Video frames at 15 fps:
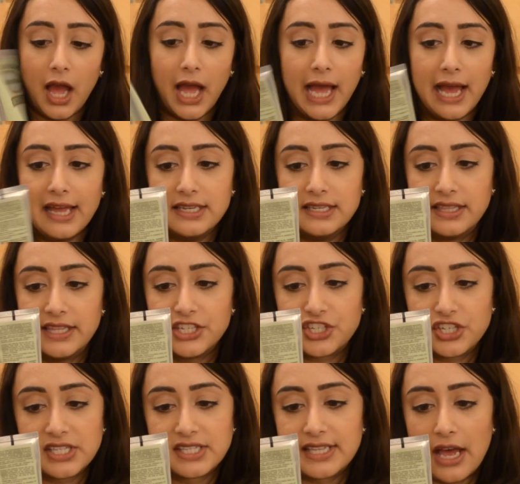And this
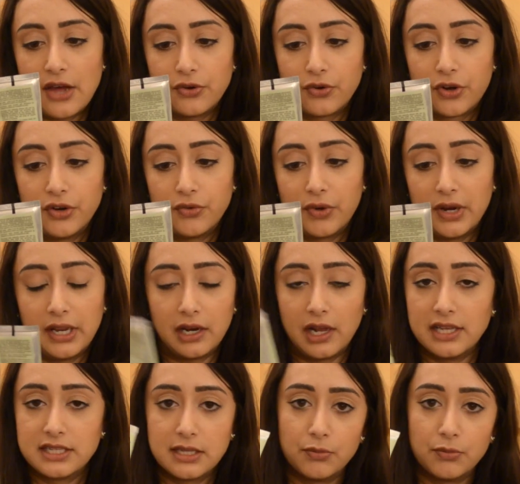just sounded really nice.